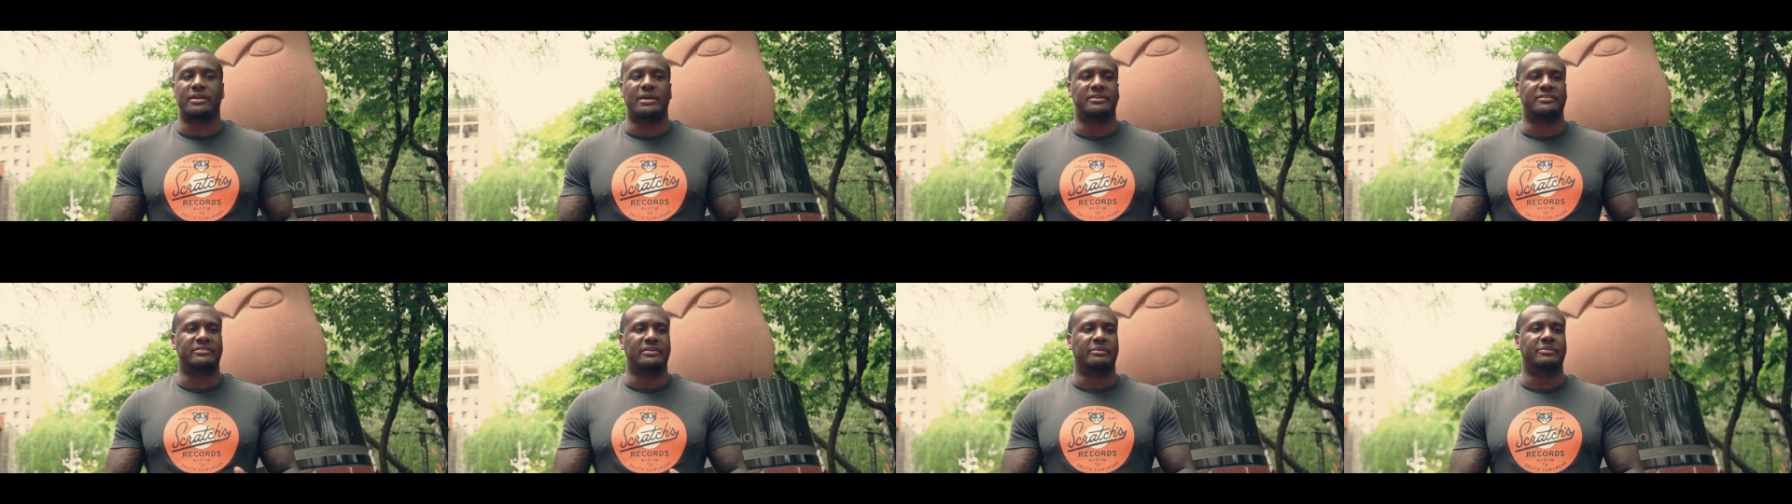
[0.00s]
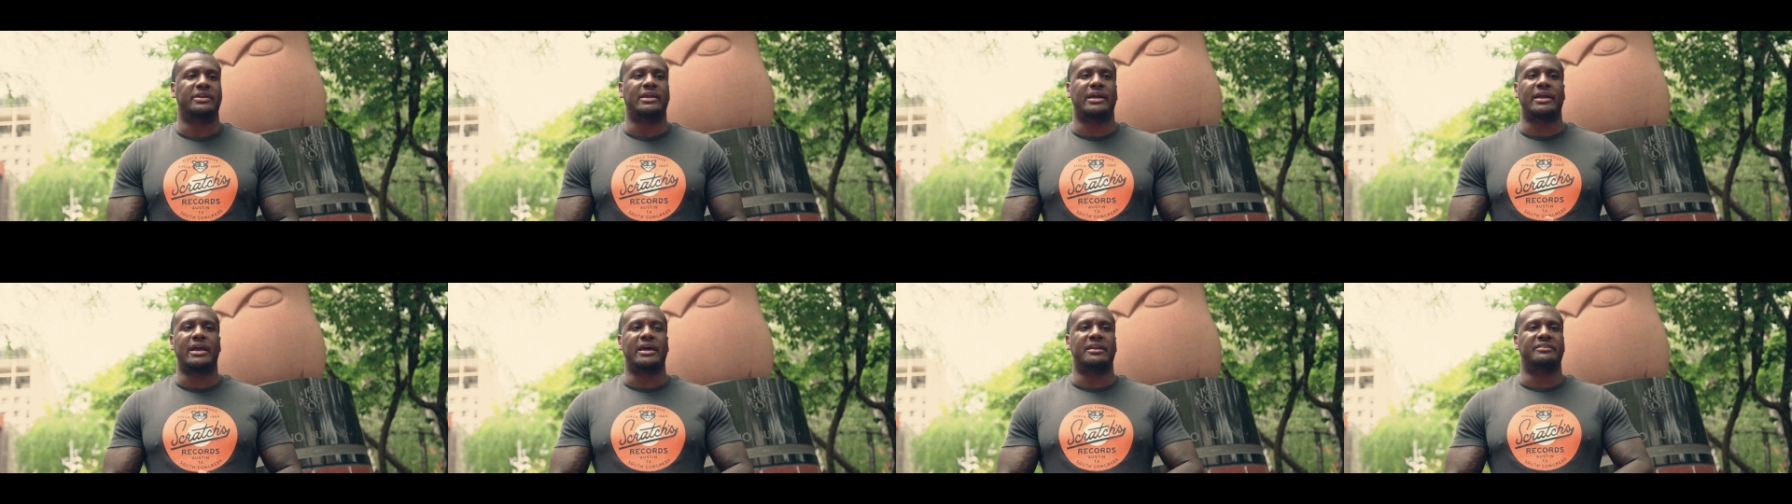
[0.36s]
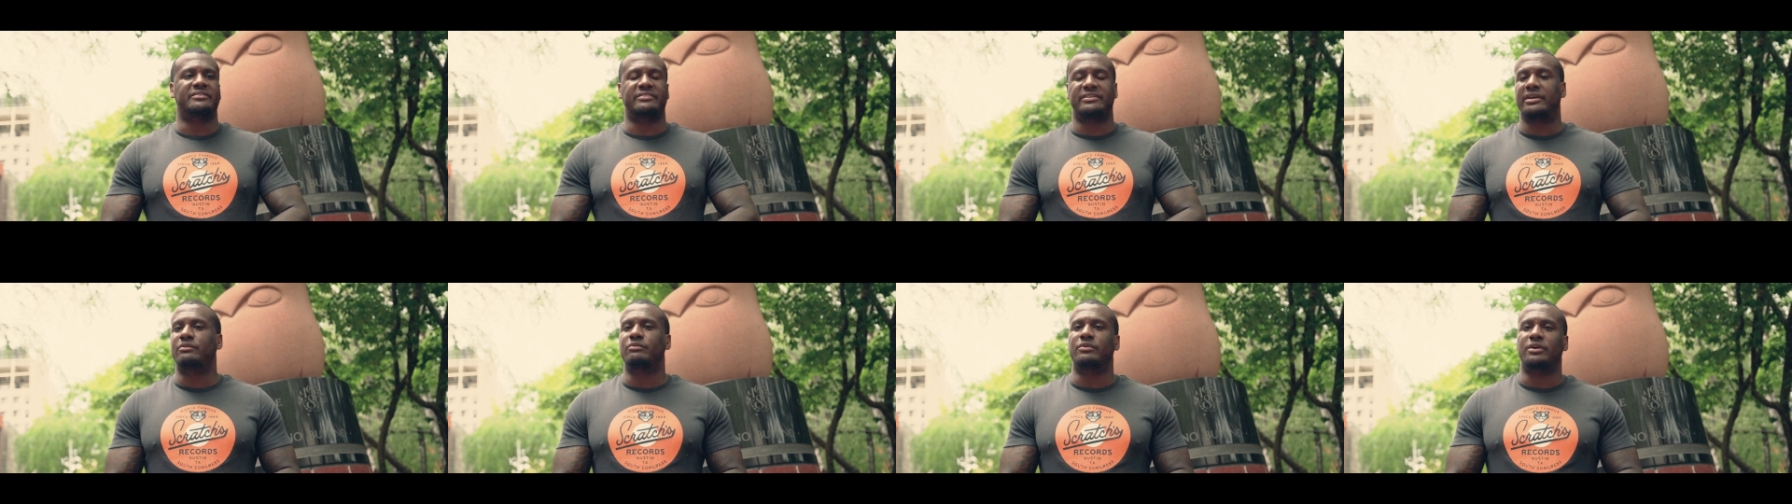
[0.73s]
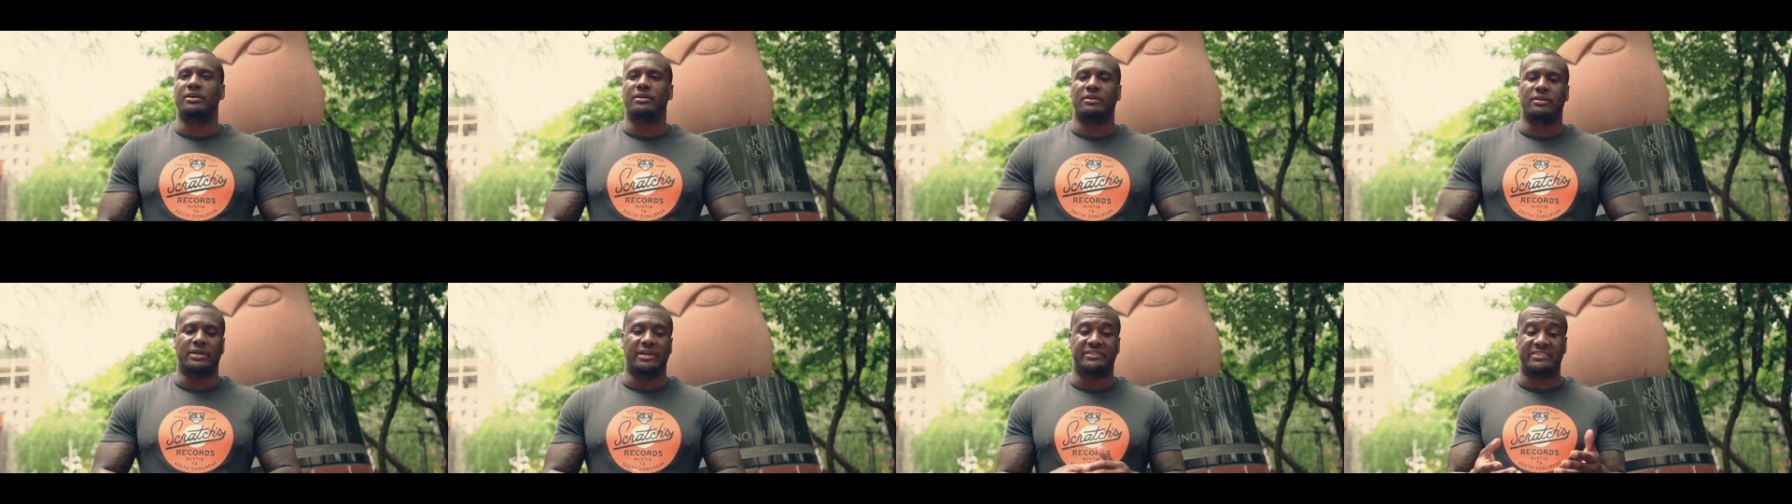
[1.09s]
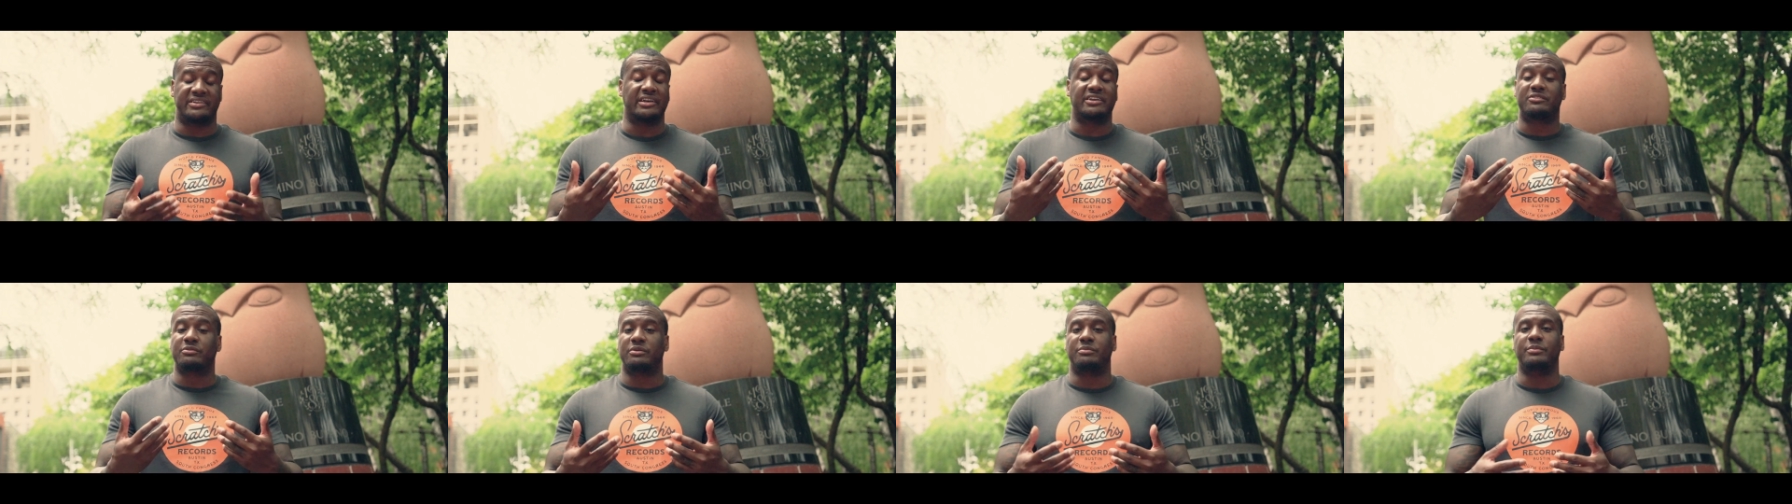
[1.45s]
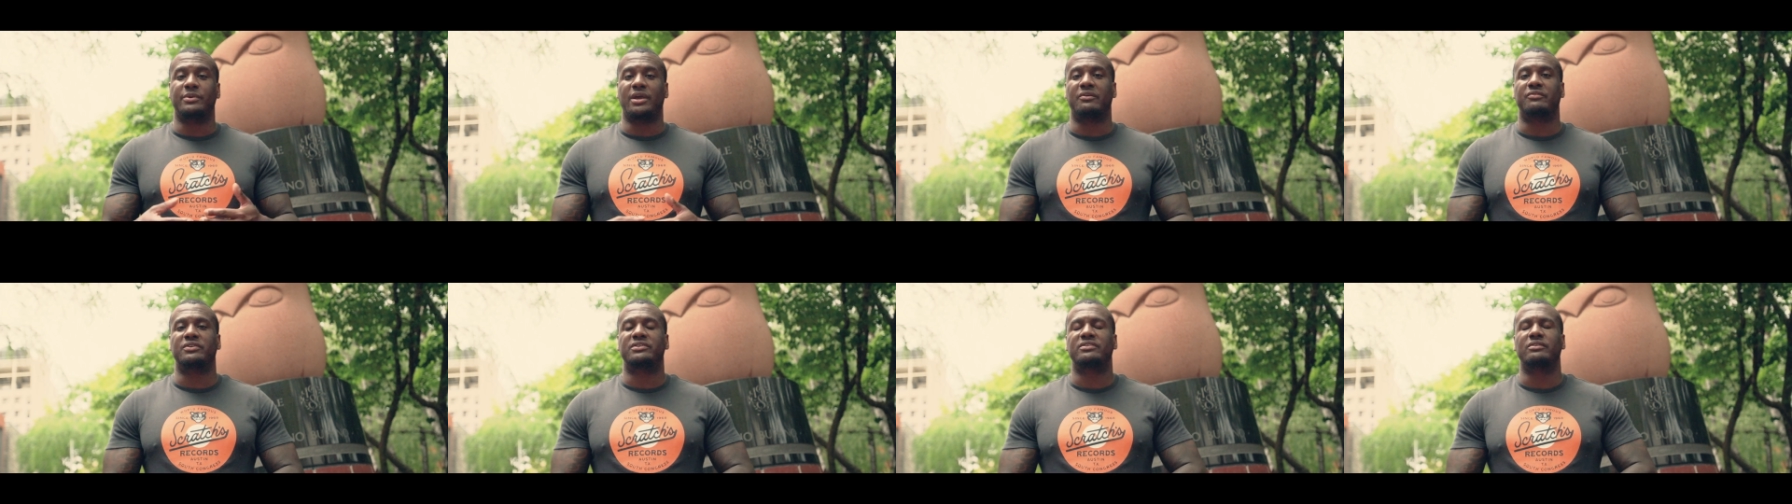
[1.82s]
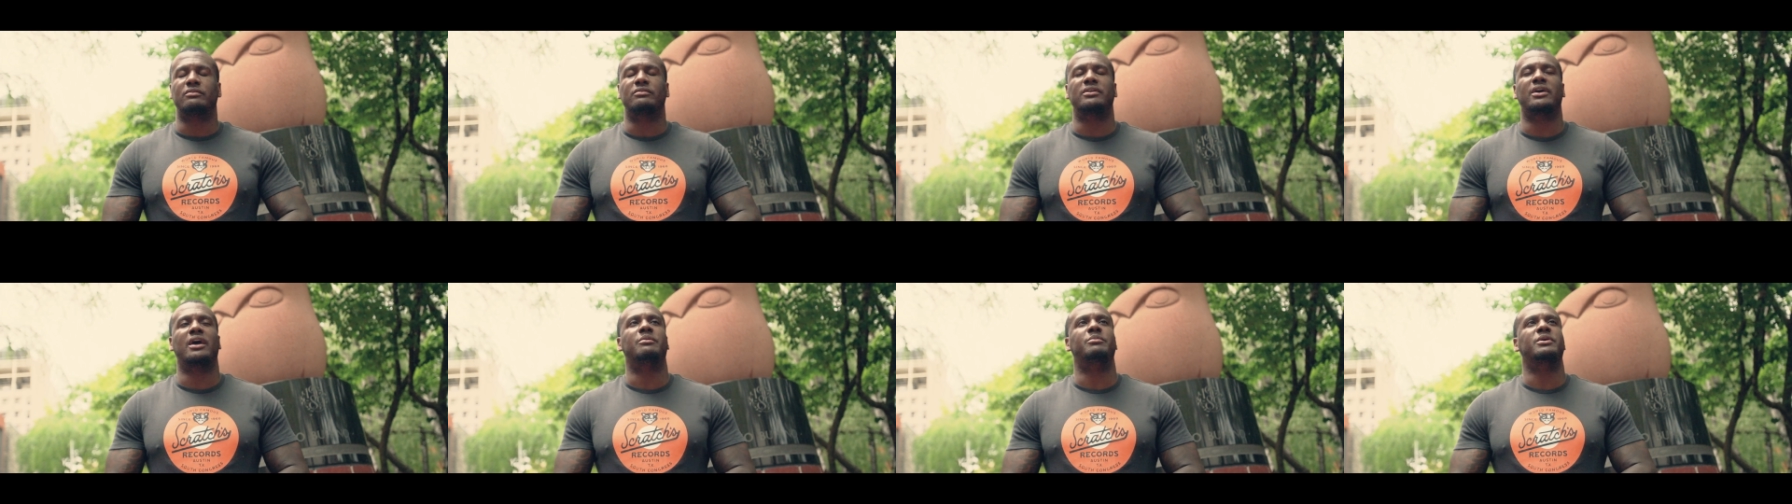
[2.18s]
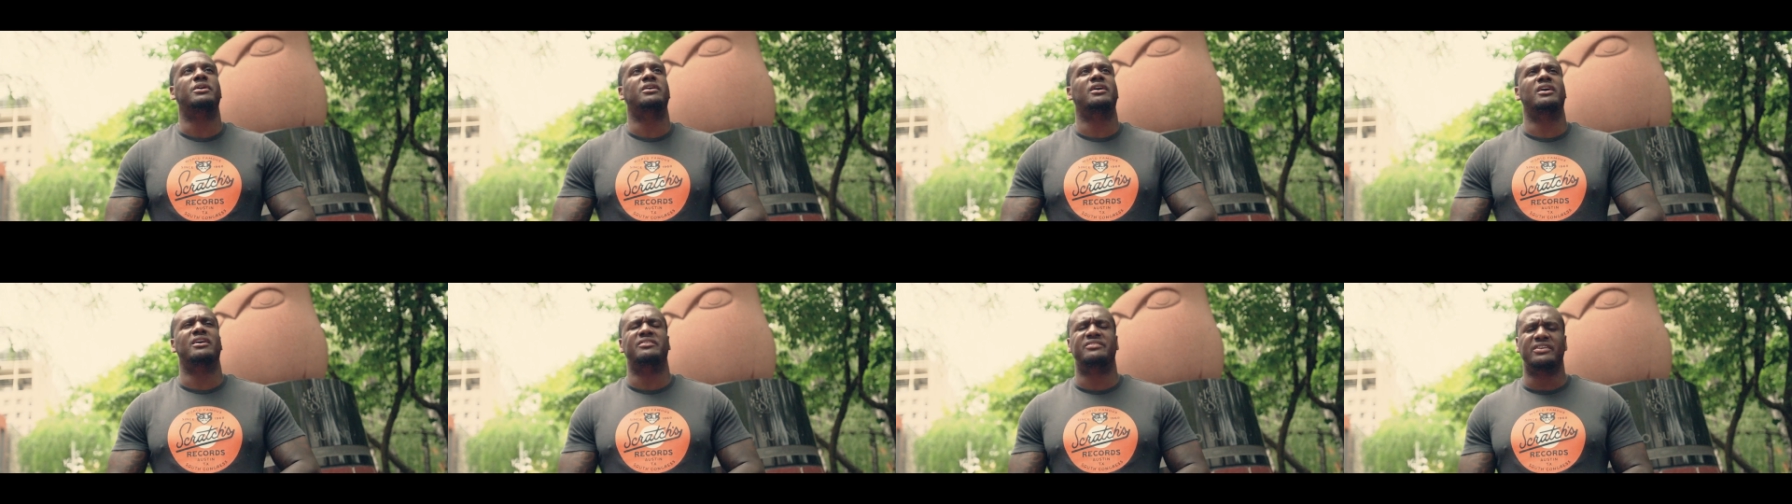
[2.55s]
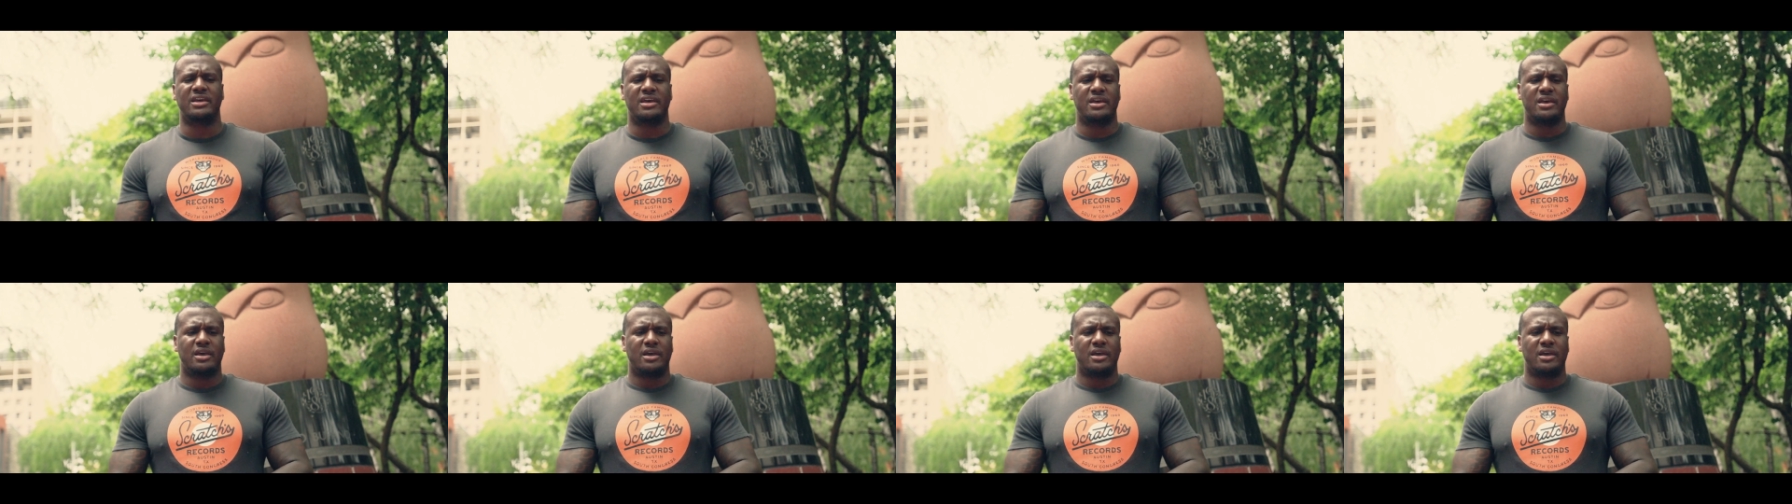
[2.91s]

That's something I got to stick with, that sticks with me every single day, because,